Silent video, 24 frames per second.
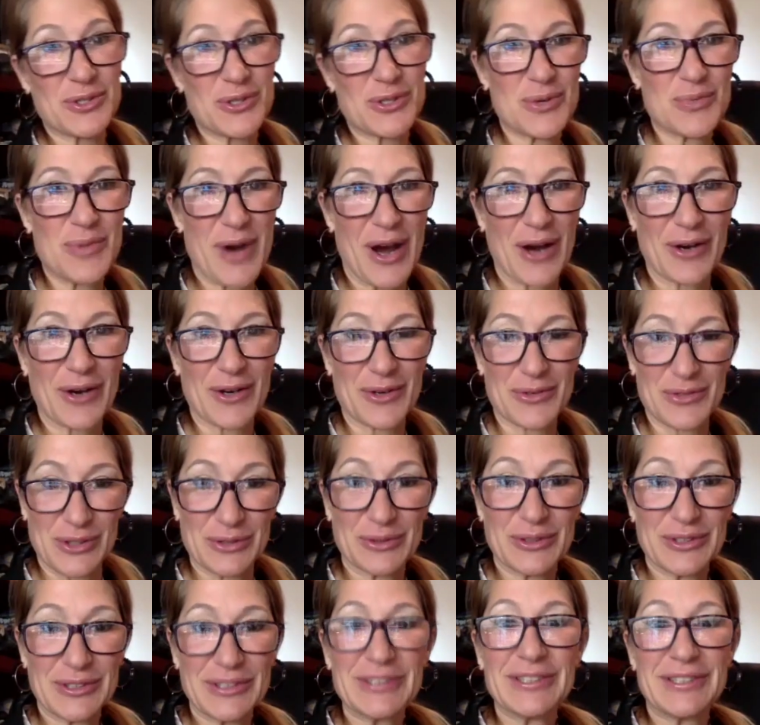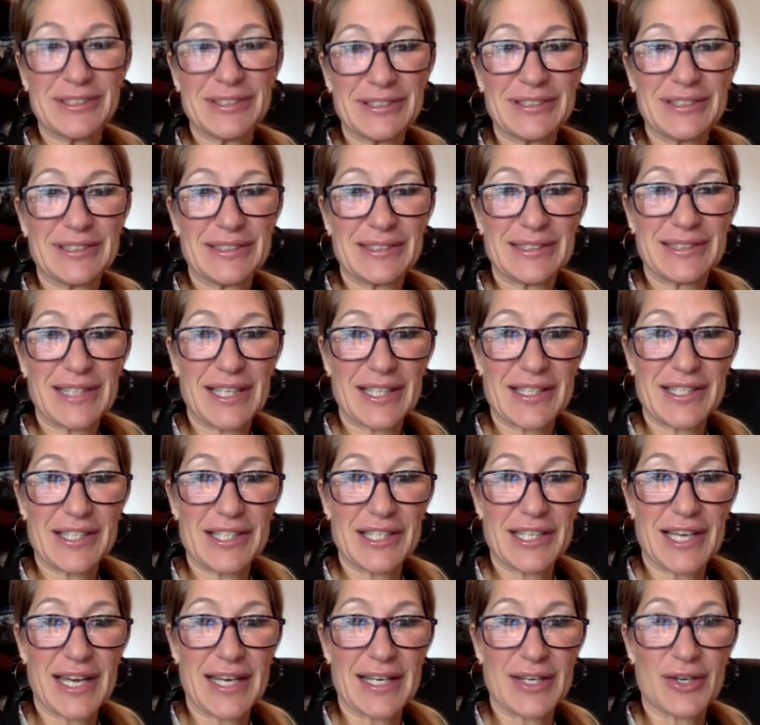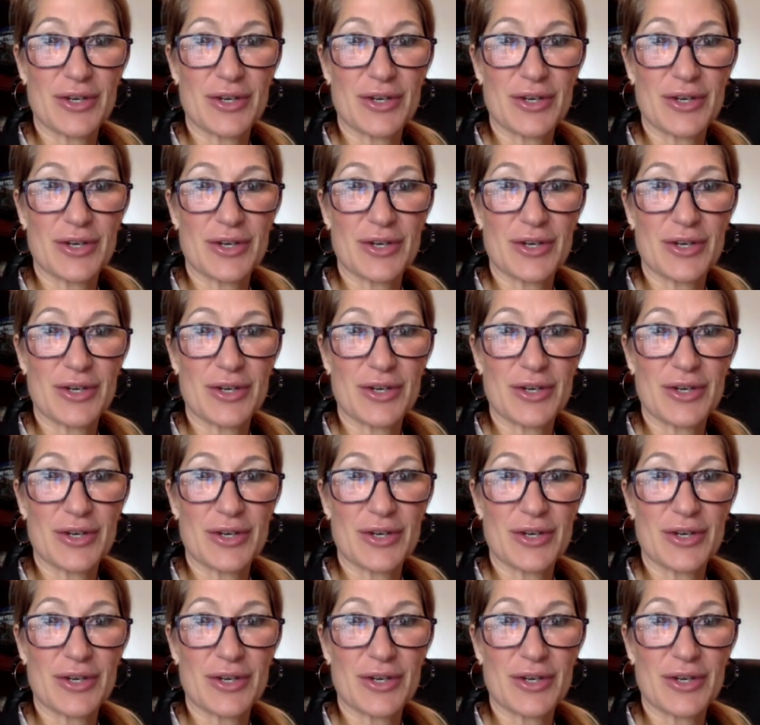too powerful. Like, then you got to go